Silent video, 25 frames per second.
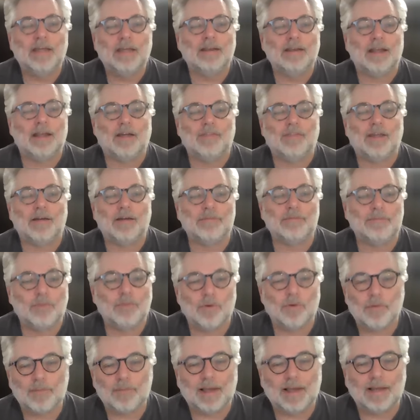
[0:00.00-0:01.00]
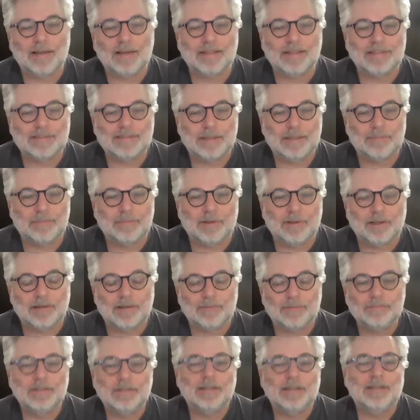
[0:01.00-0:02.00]
Now, that format is
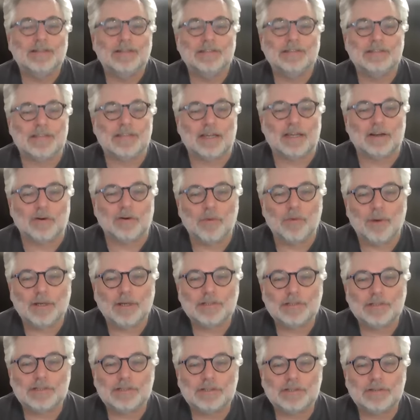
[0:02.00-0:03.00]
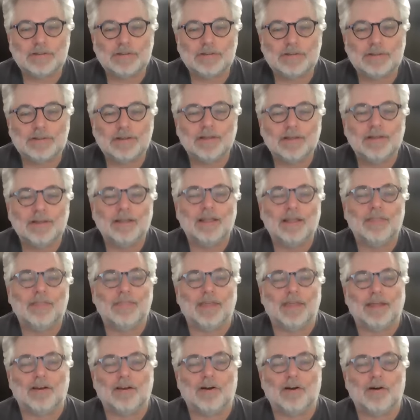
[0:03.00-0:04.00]
simply state a question,
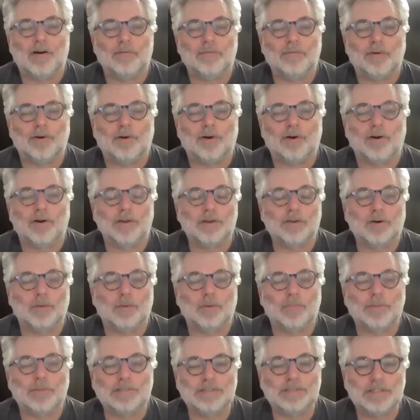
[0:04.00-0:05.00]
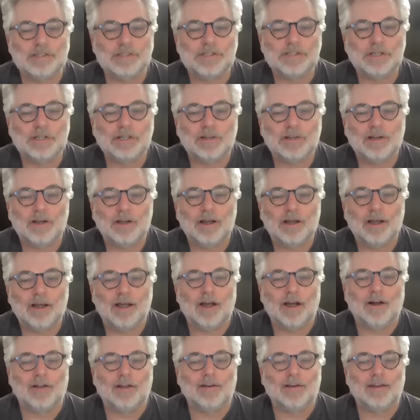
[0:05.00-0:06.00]
then offer your position
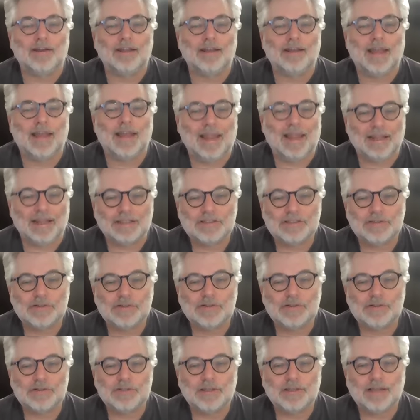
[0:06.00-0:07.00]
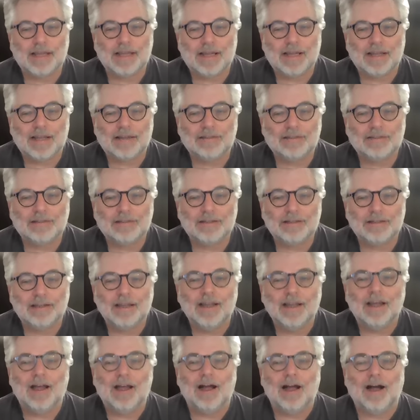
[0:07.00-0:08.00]
on an answer to that,
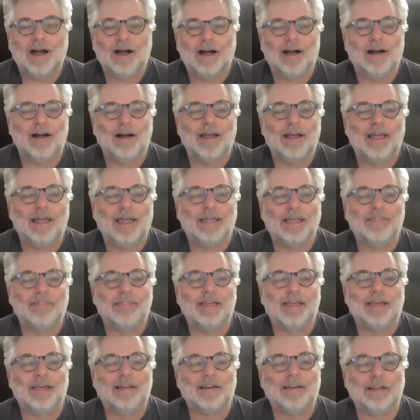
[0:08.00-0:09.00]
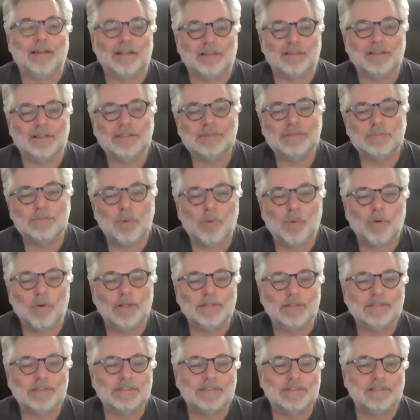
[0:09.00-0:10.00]
and then list
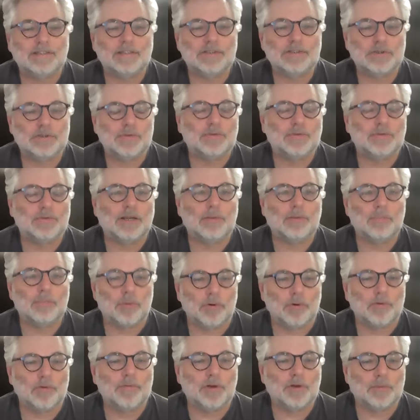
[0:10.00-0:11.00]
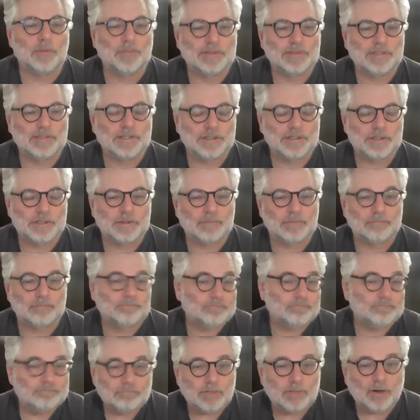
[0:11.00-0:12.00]
points that you think prove your position.
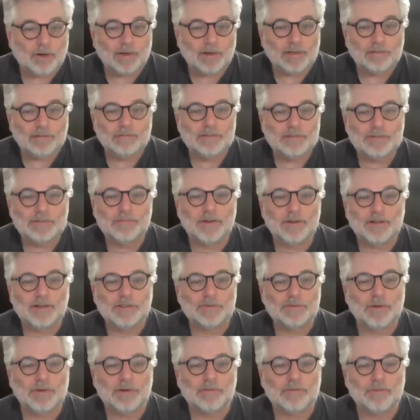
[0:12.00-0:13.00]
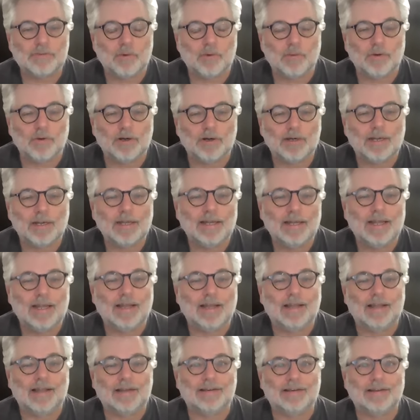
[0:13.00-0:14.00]
All right, it's very straightforward.
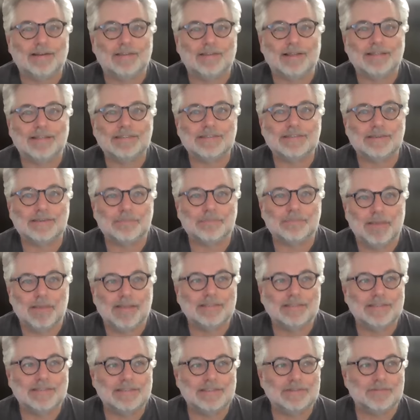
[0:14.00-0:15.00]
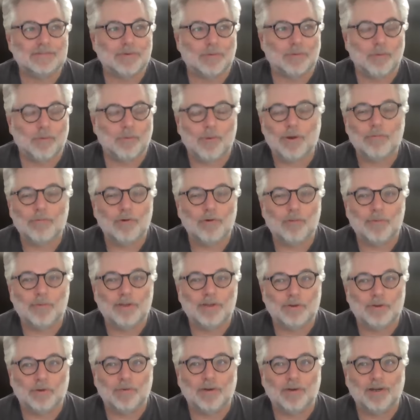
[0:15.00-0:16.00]
And that's the basis for what we'll be
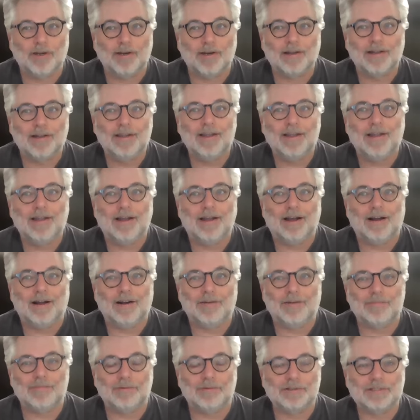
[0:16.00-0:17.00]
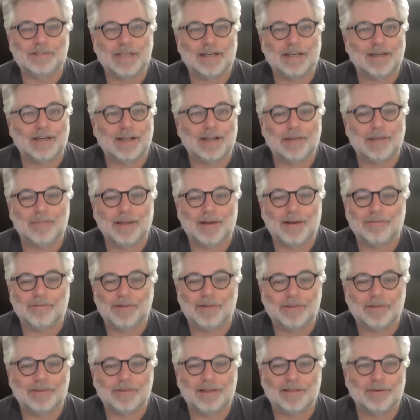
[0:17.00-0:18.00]
doing for setting up
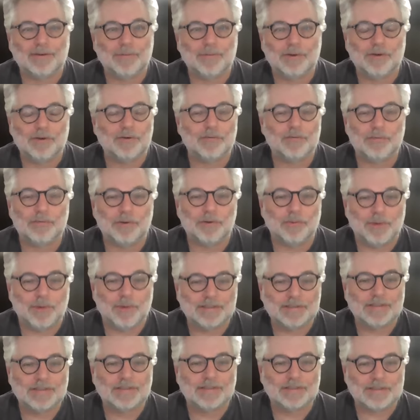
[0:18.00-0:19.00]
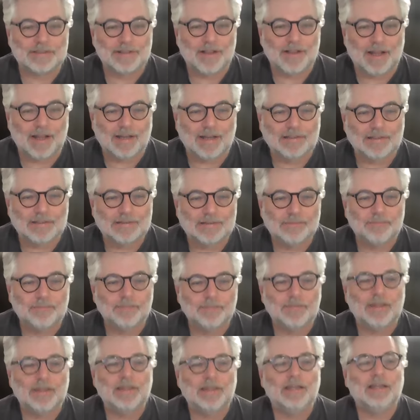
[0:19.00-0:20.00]
everything that we do for the rest of this class.
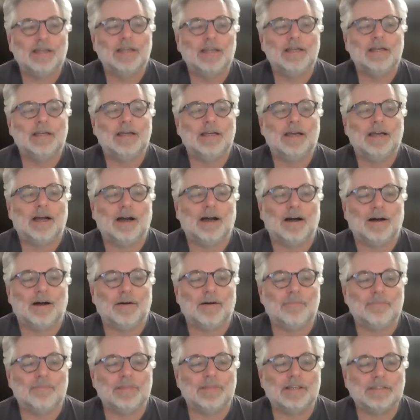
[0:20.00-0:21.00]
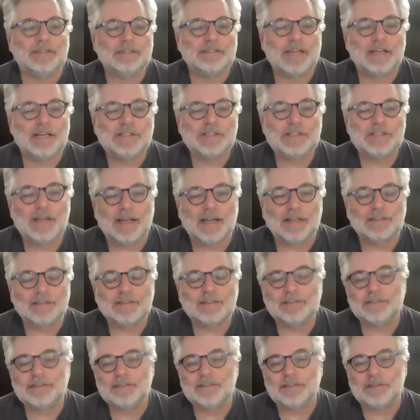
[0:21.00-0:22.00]
The discussion
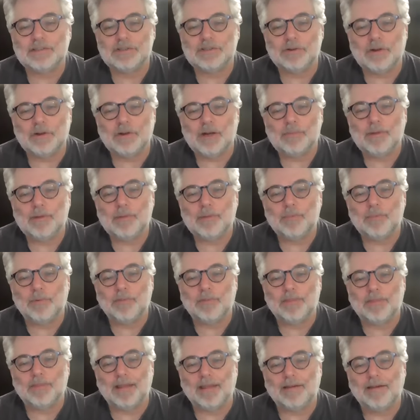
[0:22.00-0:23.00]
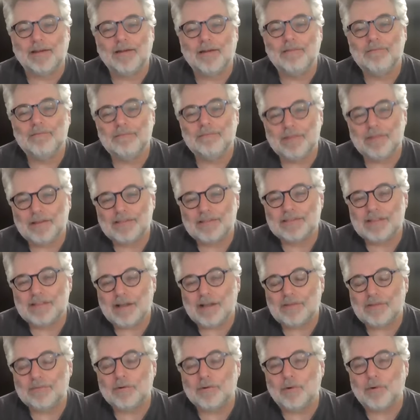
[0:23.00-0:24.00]
asks that you come up with a
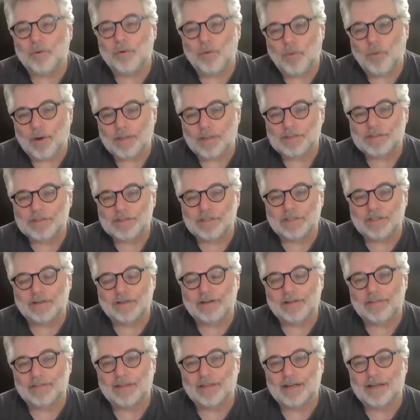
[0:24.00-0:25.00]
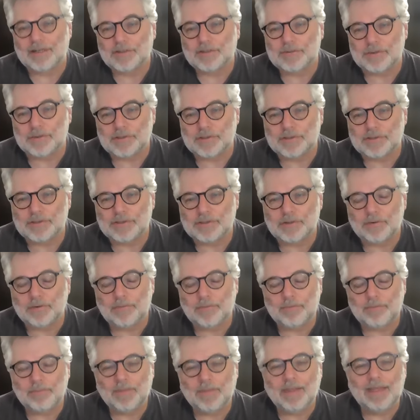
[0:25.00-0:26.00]
philosophical question that interests you.
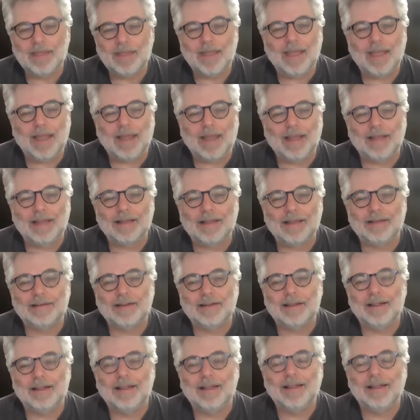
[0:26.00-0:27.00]
And